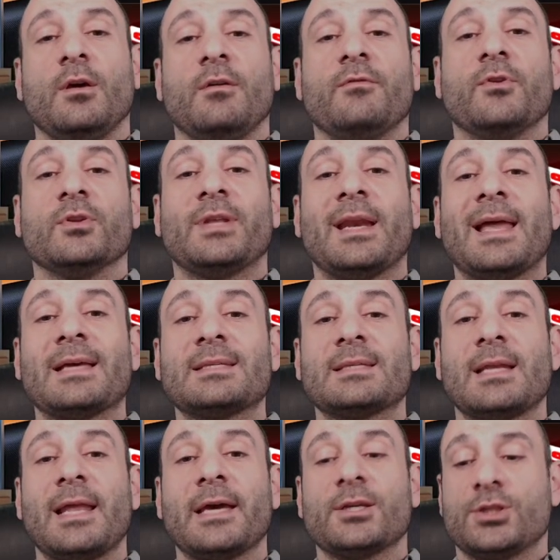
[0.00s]
For the last
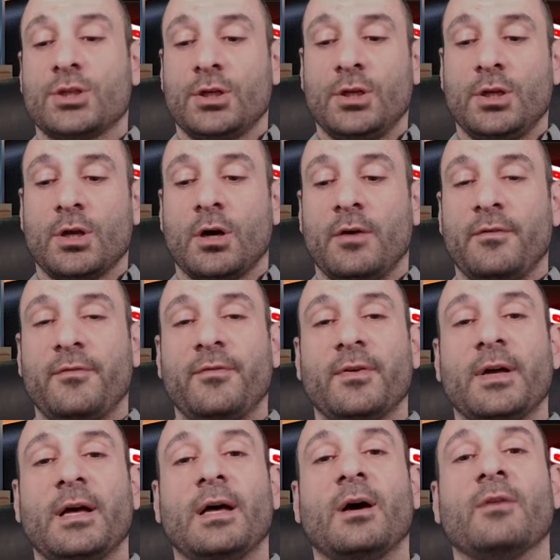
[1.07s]
selection of
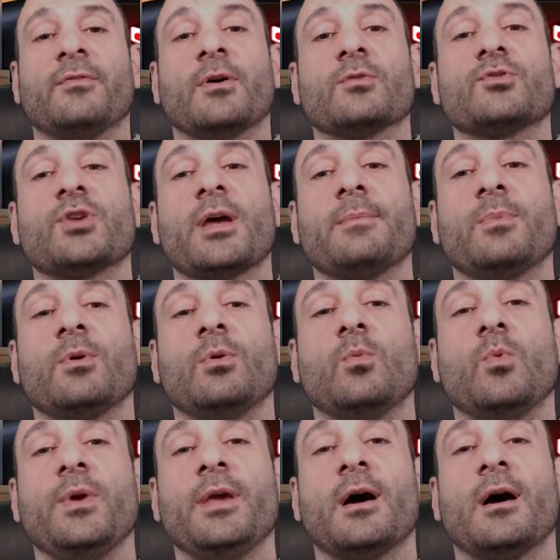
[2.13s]
our treble,
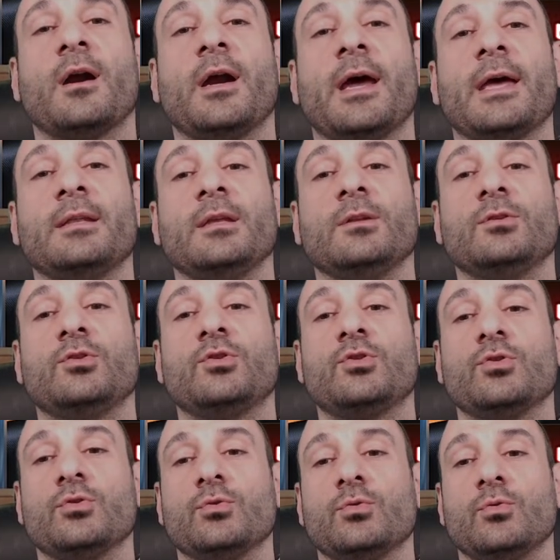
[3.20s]
we are heading
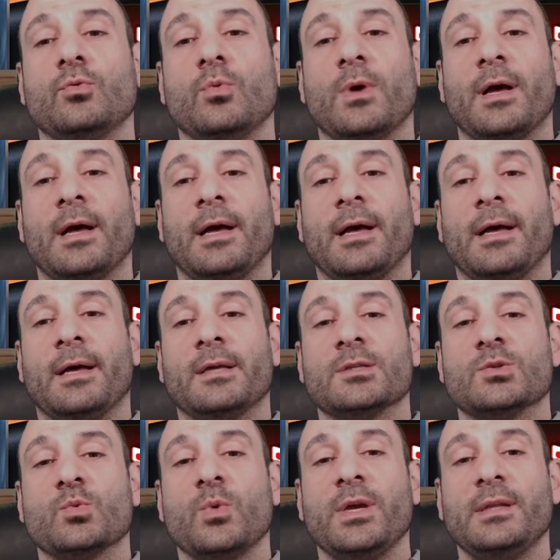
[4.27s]
to
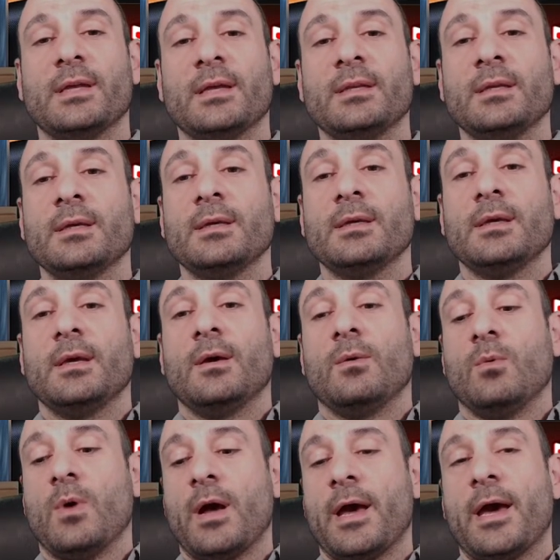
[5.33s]
Sweden,
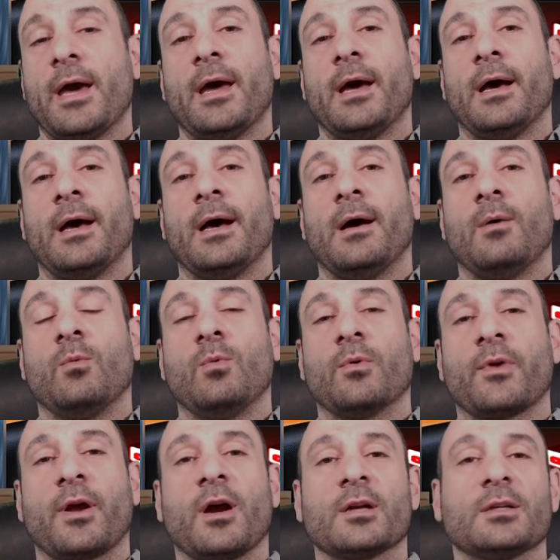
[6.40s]
where
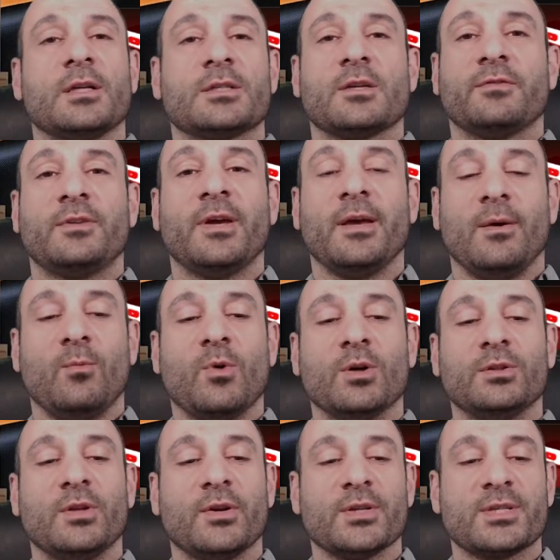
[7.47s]
regardless of
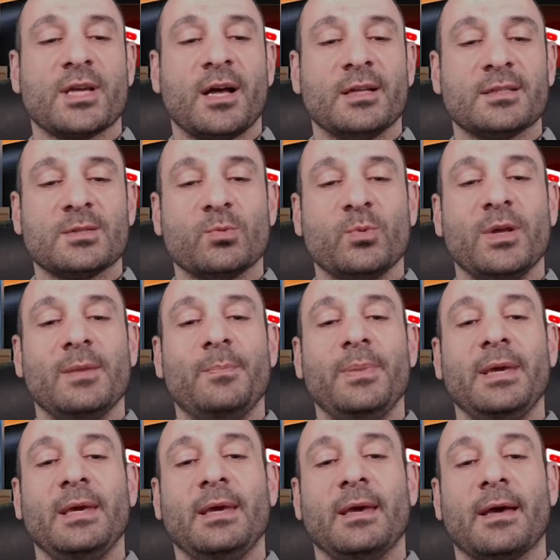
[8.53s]
what the results will
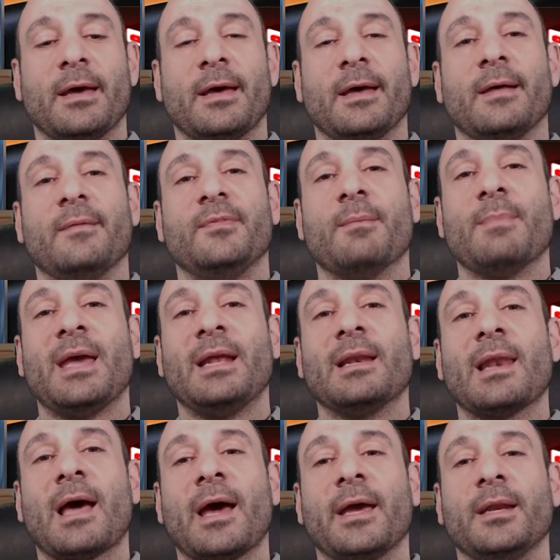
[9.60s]
be, the main
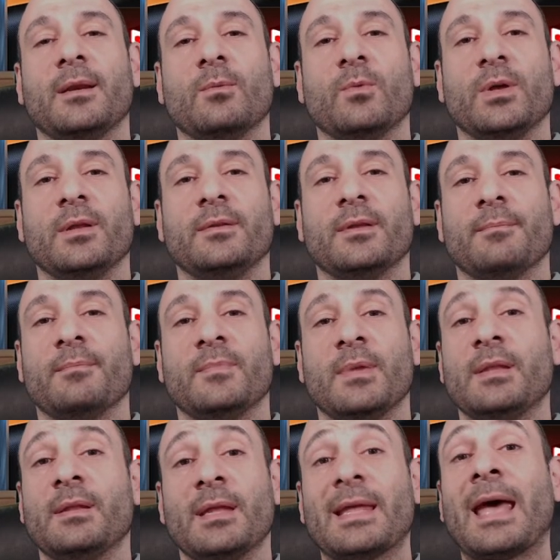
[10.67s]
line
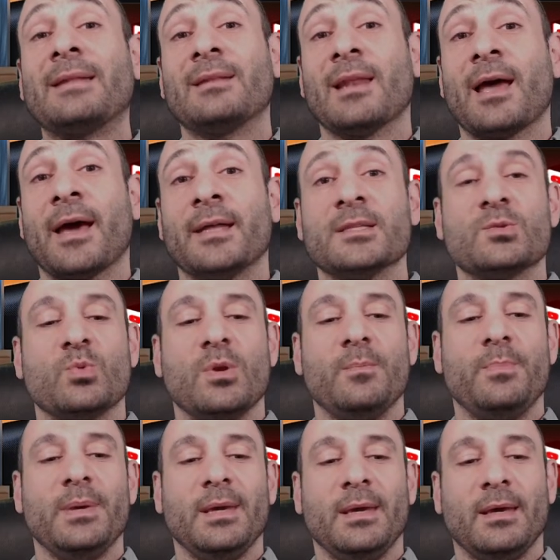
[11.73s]
the headlines will
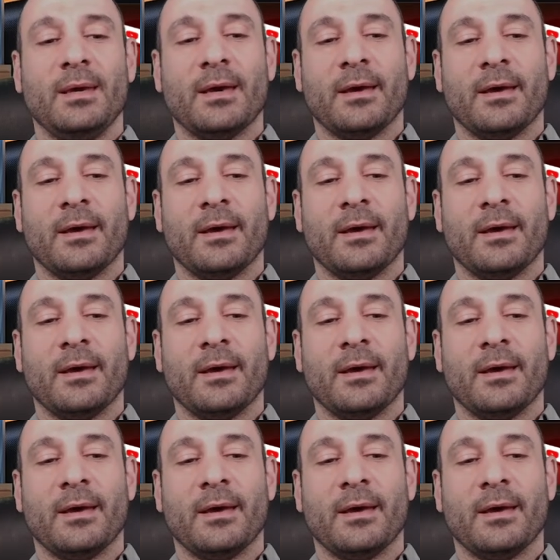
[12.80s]
be